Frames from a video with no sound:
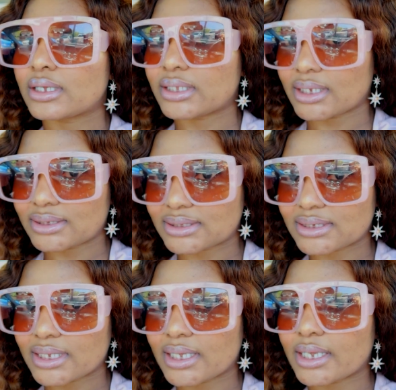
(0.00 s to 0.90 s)

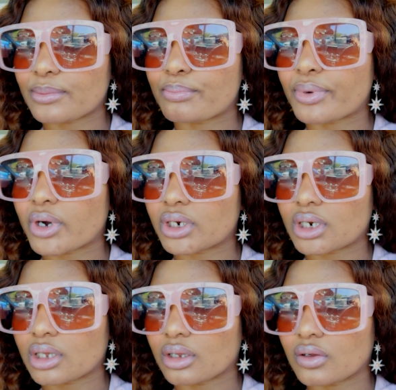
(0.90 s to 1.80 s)
yesterday and bought
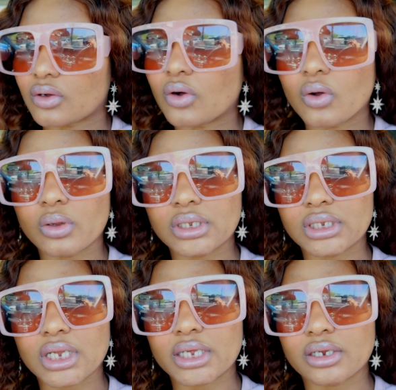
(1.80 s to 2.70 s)
a whole
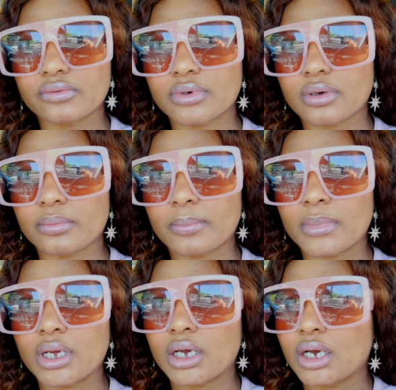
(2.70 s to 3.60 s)
lot of
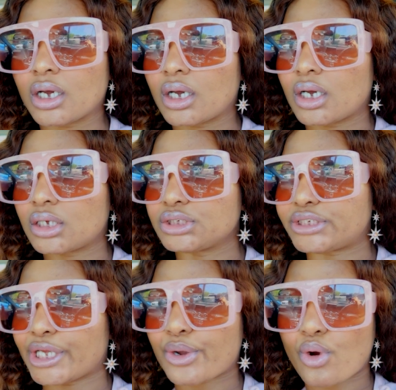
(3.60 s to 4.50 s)

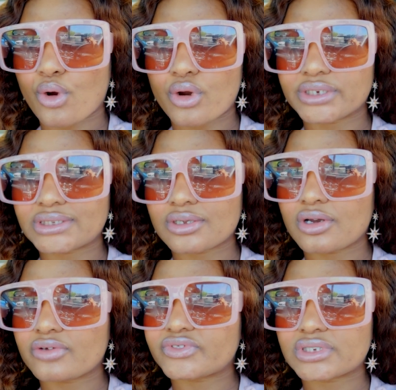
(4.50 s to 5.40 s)
decor
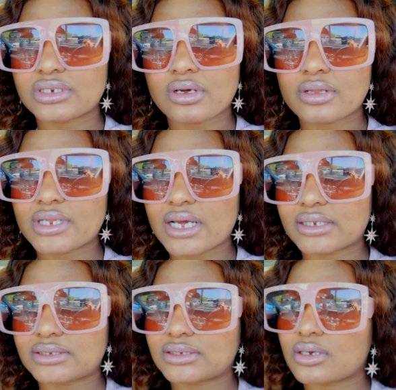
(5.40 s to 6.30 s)
stuffs and all
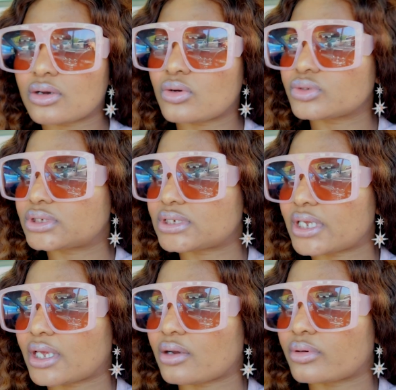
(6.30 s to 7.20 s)
that. So
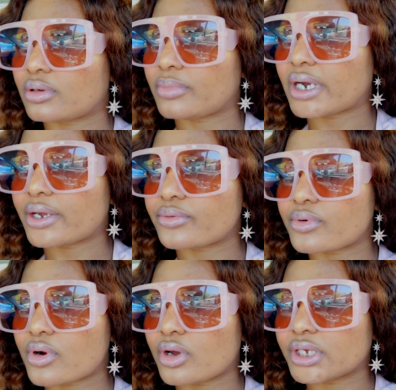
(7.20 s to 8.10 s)
today I want to buy
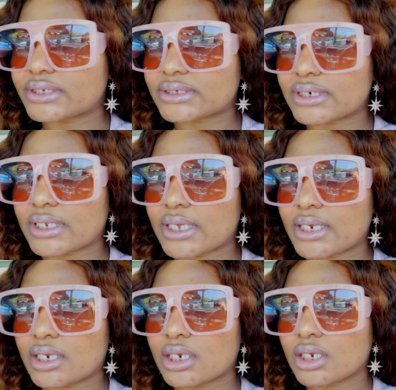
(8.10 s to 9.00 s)
rugs, and
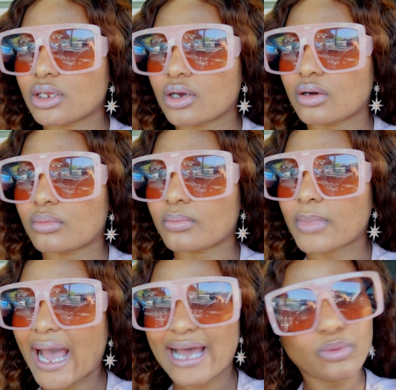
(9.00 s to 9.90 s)
then
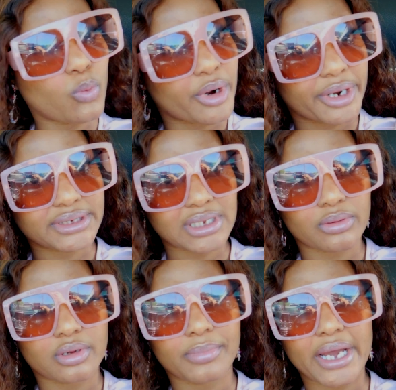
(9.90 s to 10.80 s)
artworks. I
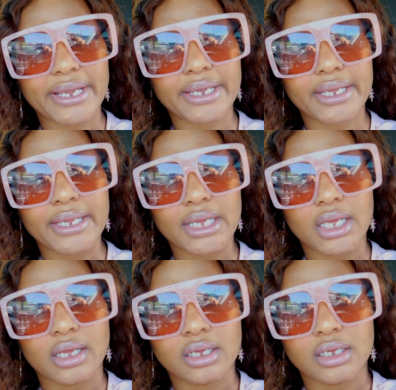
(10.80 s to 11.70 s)
want to buy
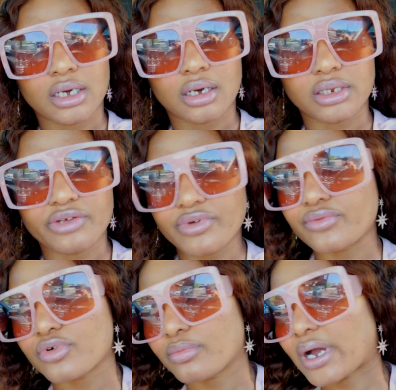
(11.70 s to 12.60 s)
living
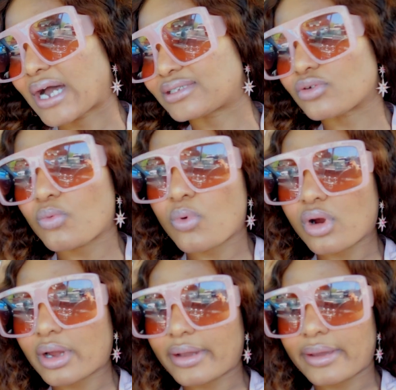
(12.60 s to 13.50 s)
room
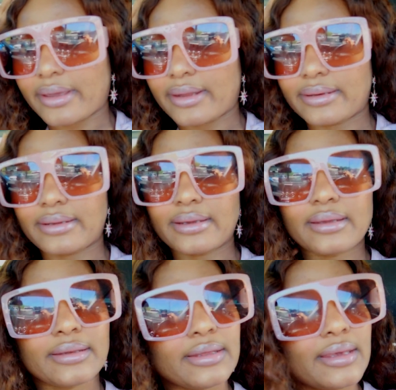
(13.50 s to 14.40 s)
artwork, and
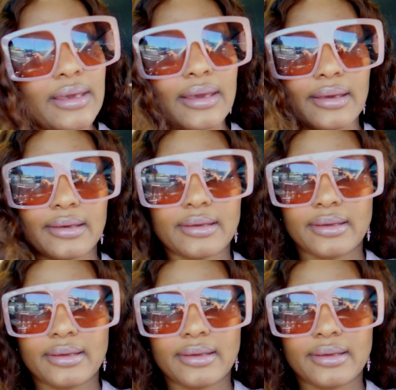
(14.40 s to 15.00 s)
yeah.